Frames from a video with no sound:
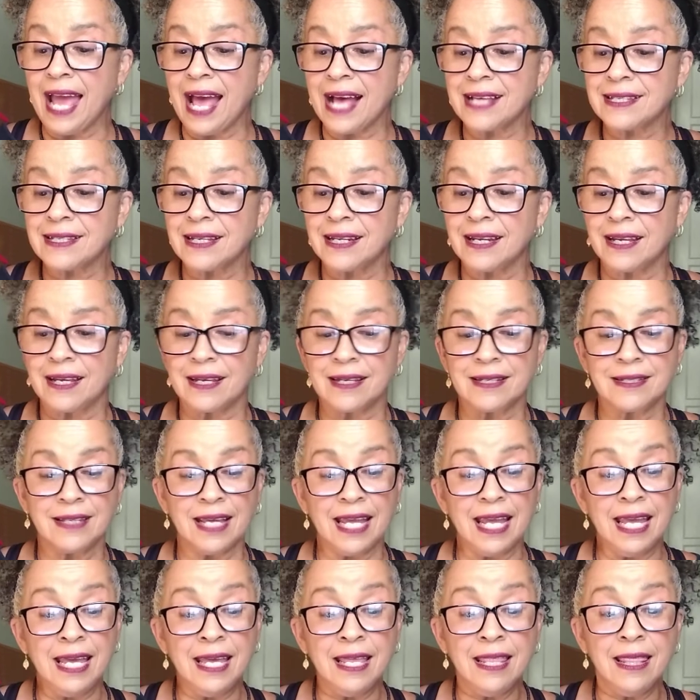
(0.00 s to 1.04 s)
as it is
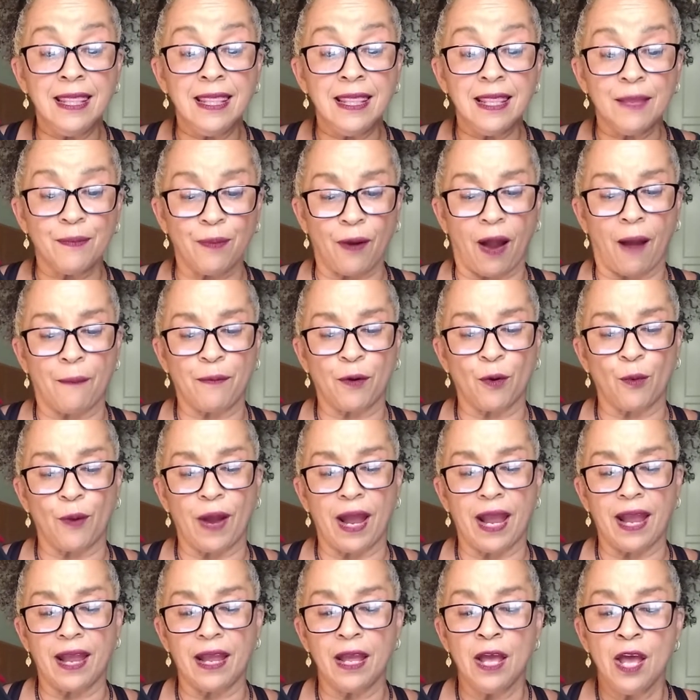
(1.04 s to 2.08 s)
in the proper
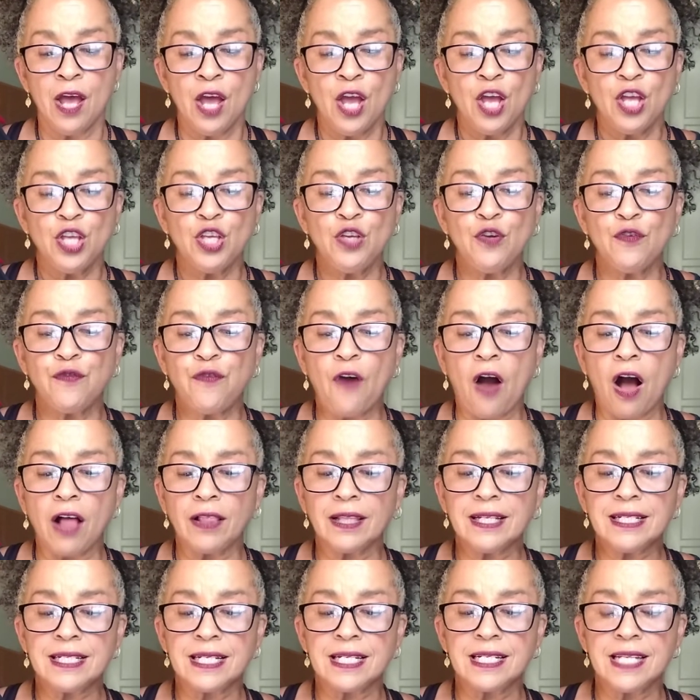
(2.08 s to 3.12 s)
way, you
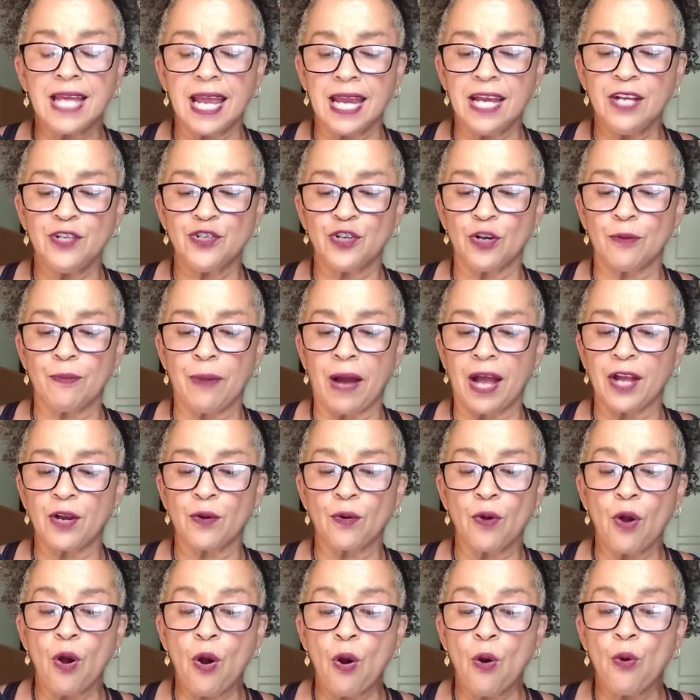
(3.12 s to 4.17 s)
fall into danger by
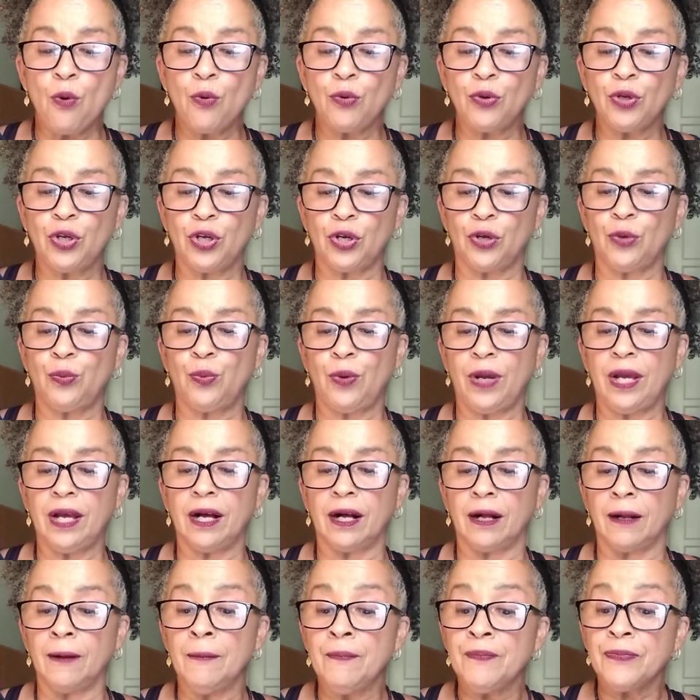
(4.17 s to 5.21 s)
your own
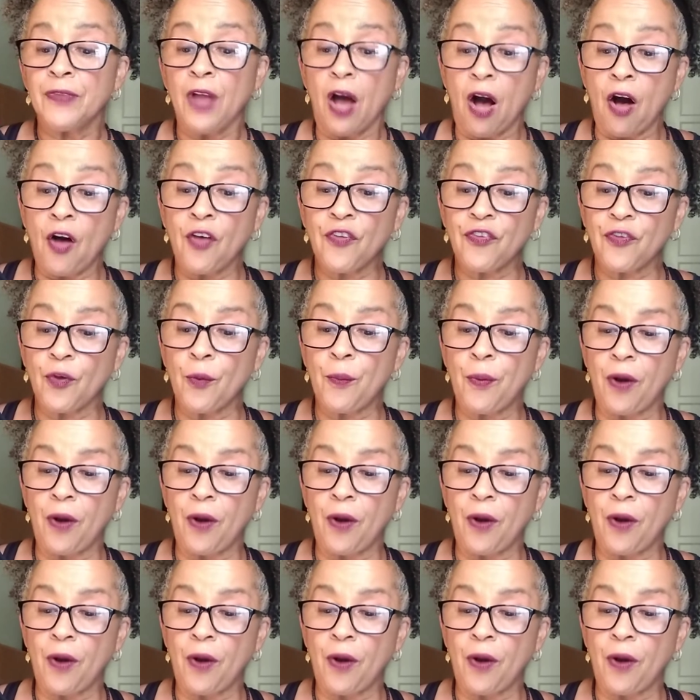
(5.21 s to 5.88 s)
goodwill, also